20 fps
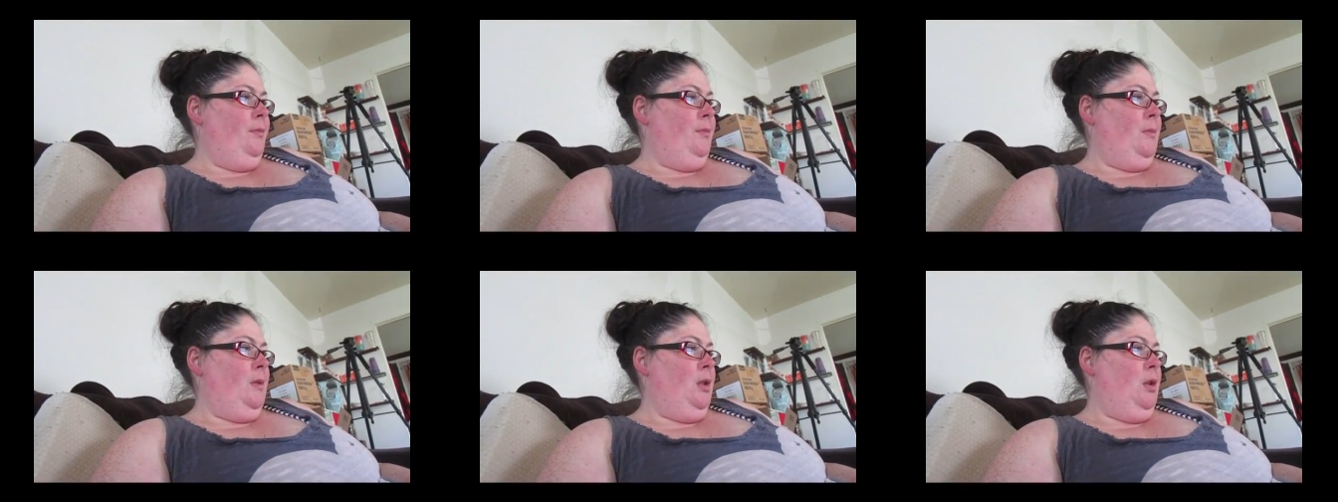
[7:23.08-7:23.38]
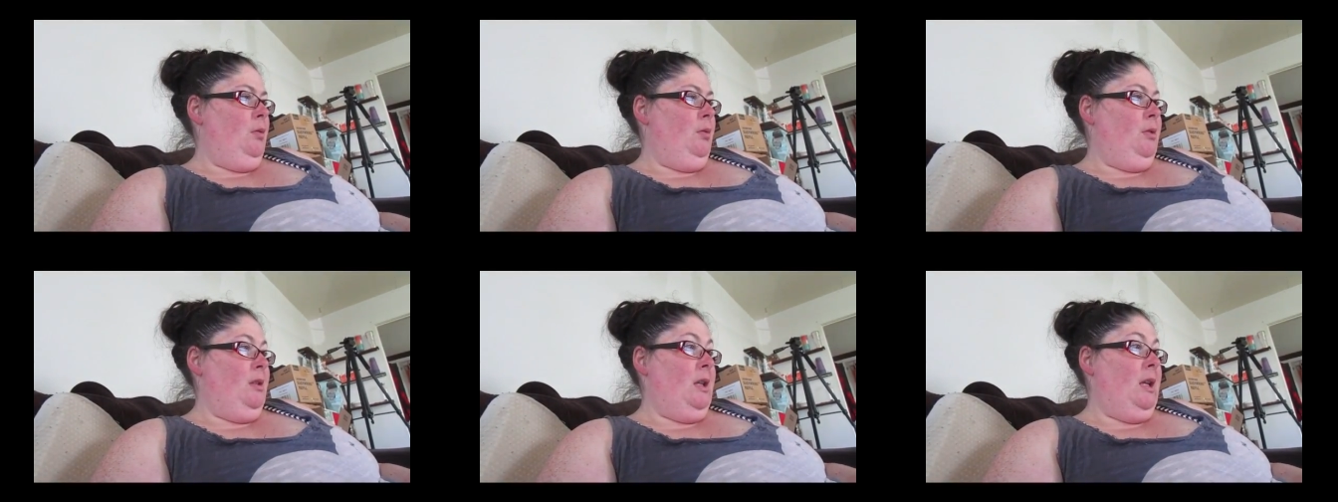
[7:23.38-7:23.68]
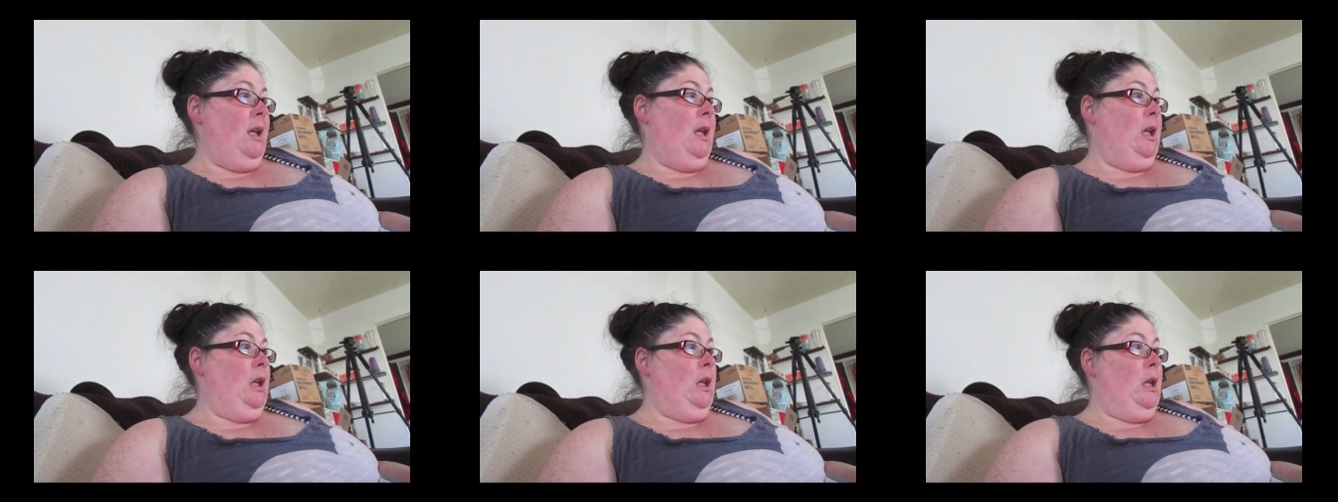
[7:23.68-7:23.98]
she was
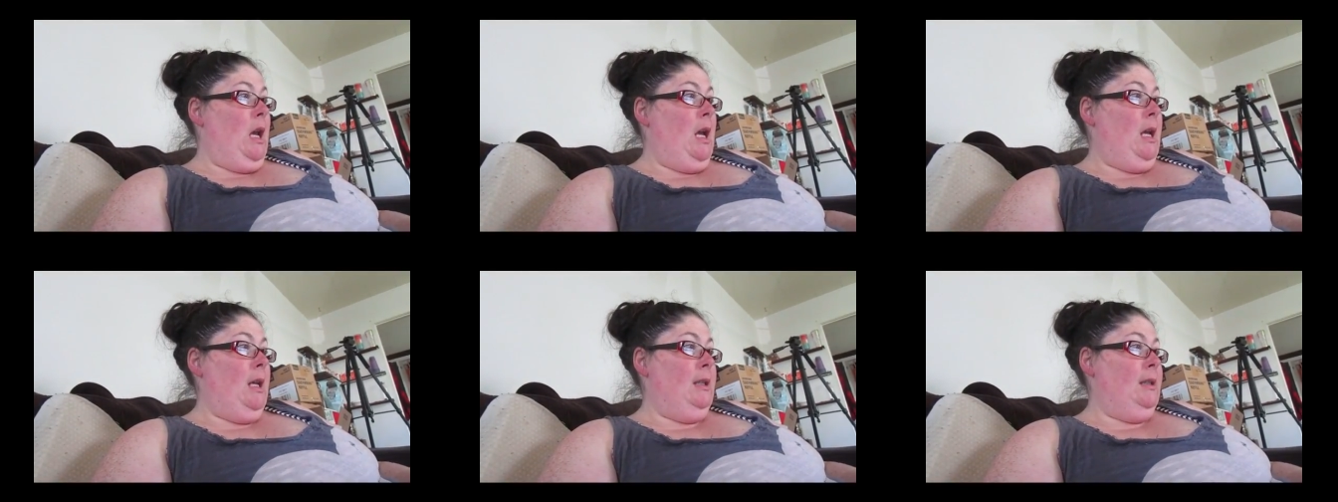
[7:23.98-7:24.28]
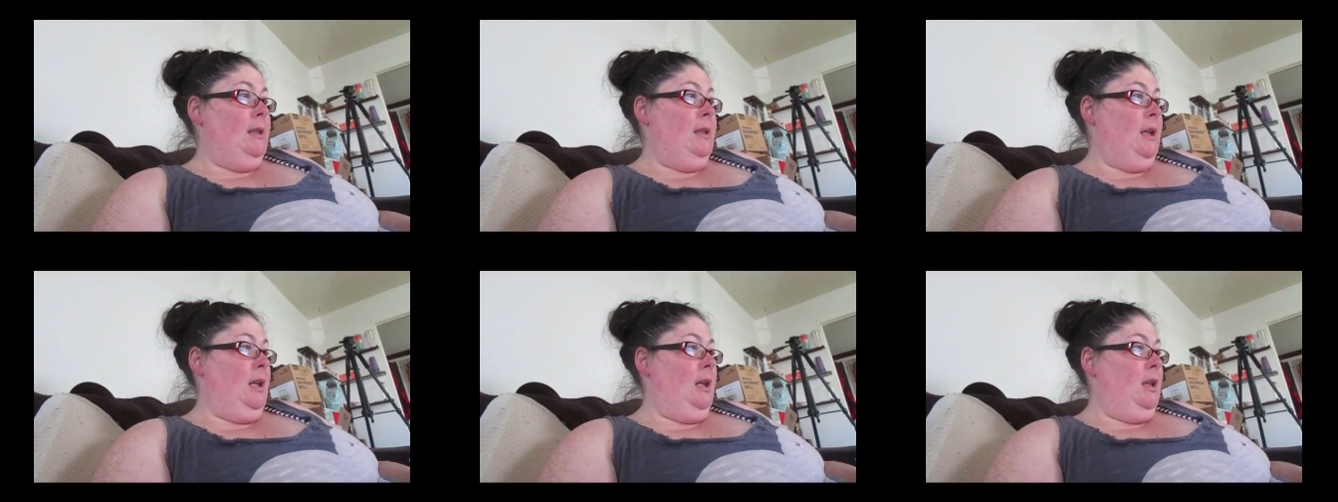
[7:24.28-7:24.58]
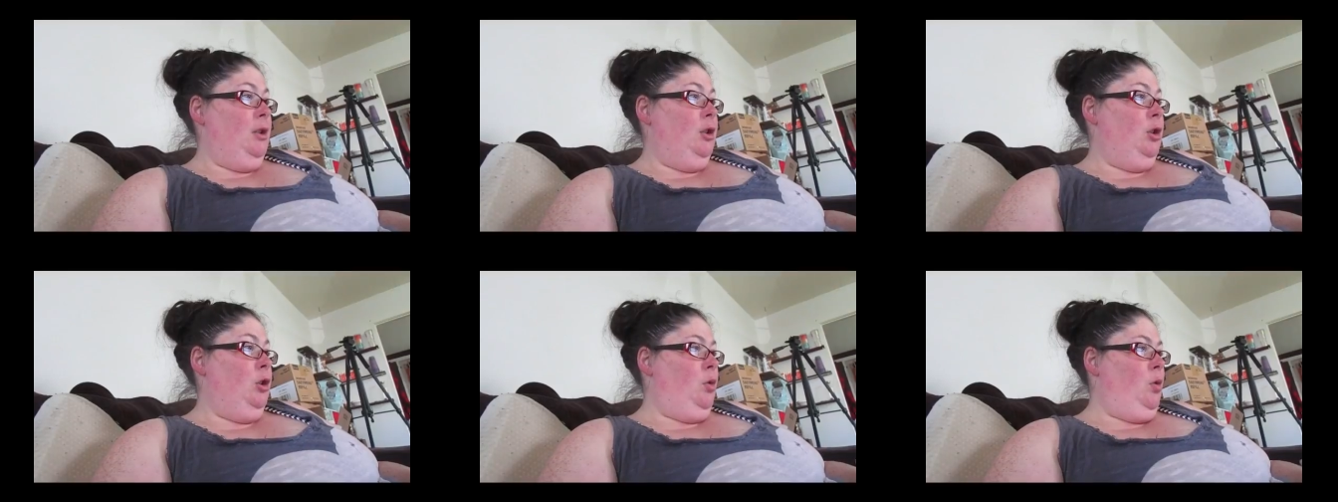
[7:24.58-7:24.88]
like, yes,
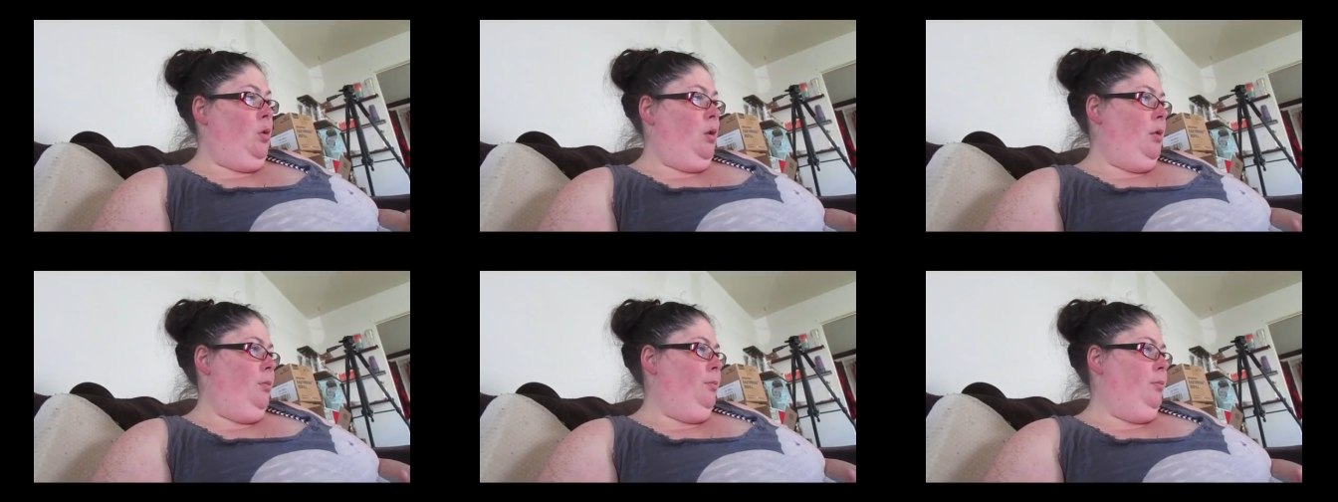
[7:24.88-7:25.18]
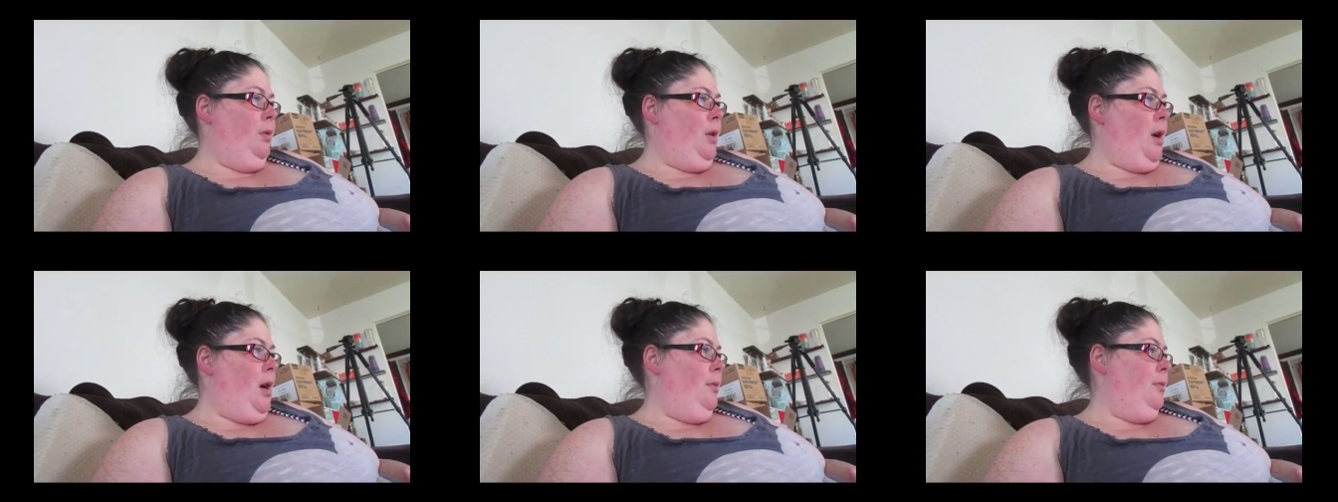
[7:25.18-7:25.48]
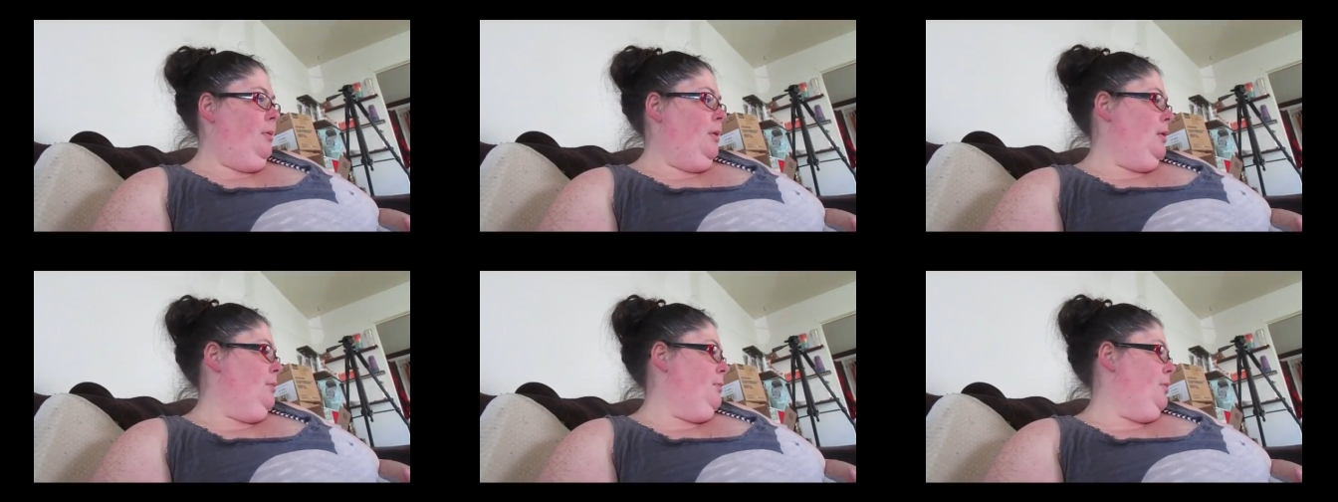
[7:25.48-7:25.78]
it's your blah,
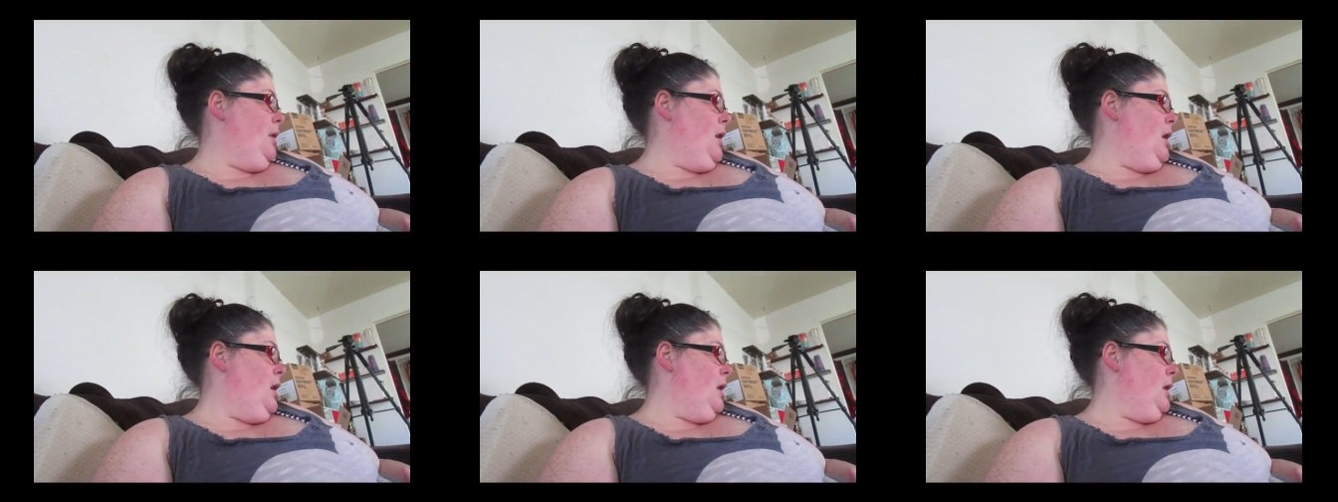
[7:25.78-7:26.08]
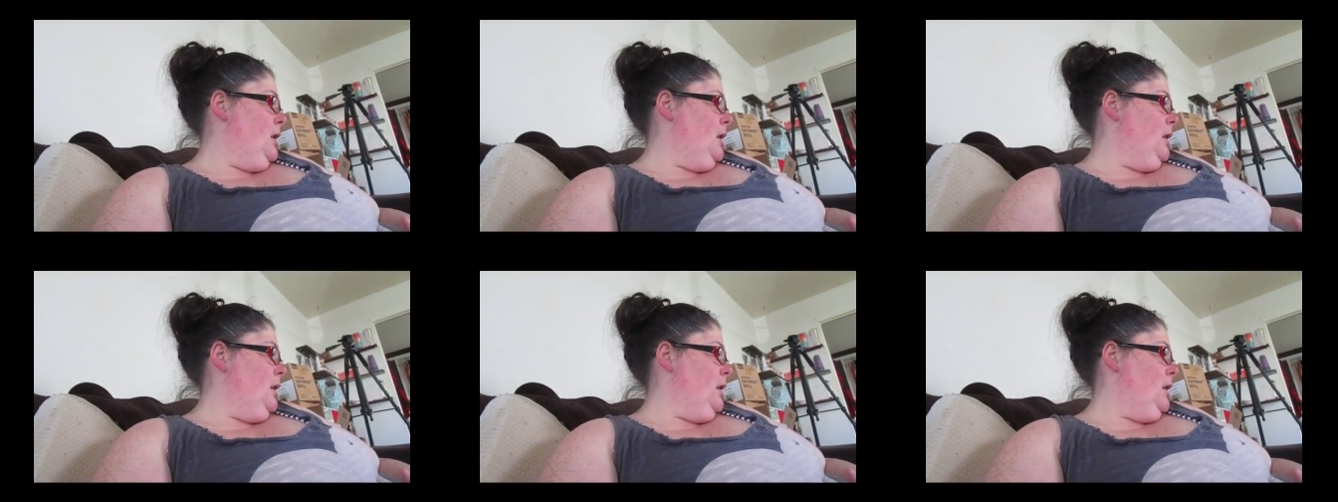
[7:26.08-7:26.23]
blah, blah.